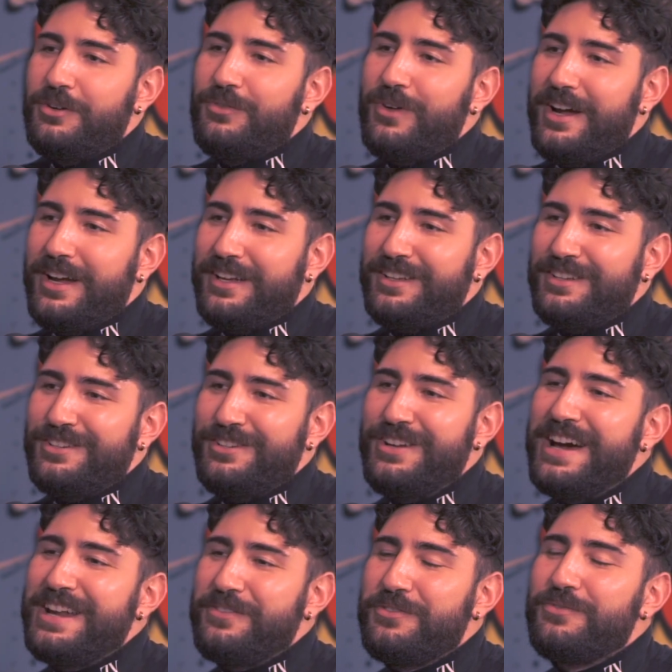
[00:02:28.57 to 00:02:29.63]
Right. You're
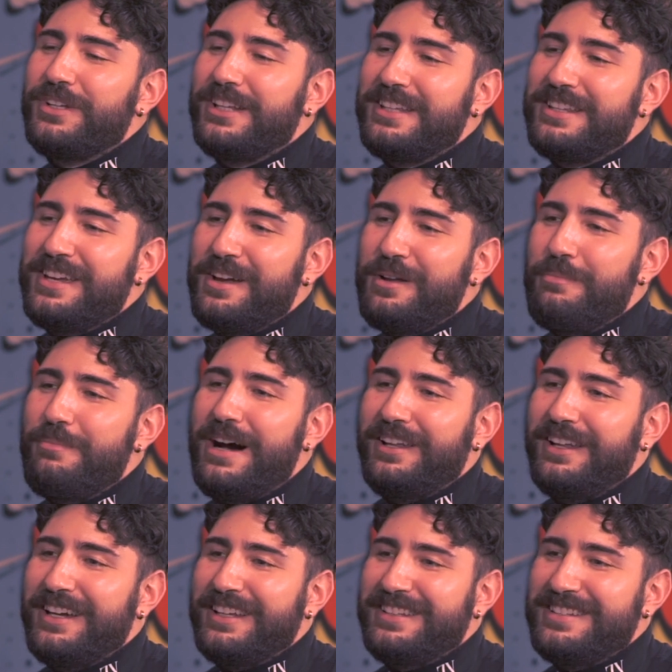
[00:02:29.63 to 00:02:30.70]
not even really thinking about,
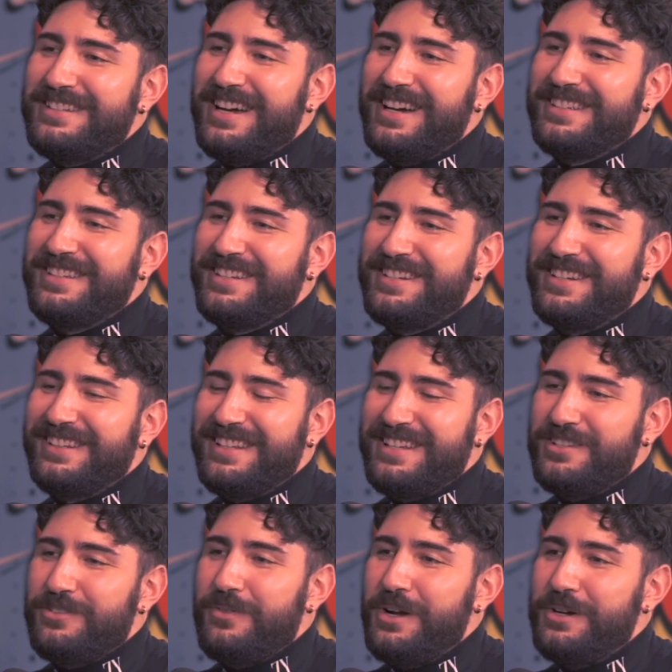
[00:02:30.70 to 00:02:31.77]
like, the toxic shit
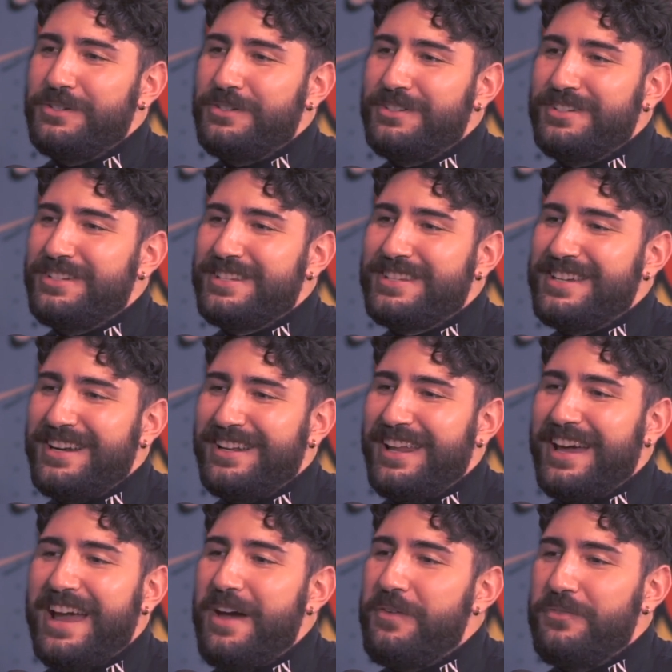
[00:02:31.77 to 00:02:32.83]
that's around you. You're just kind of,
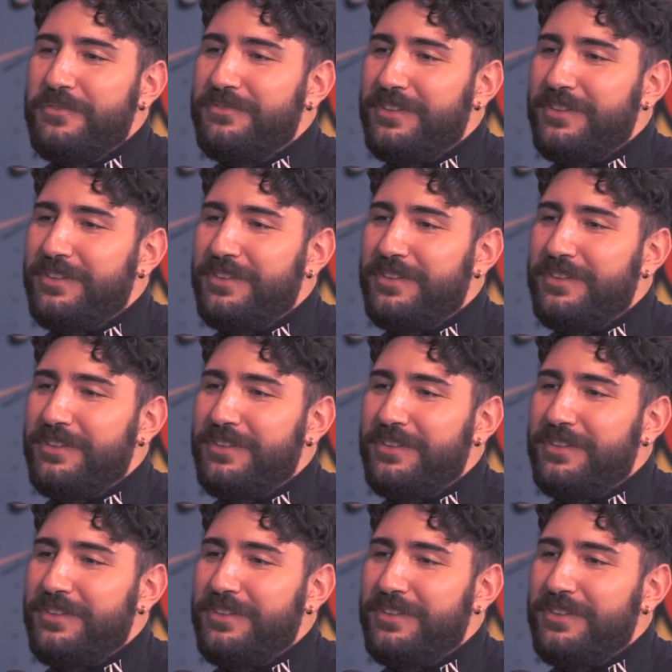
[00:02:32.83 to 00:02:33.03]
like, having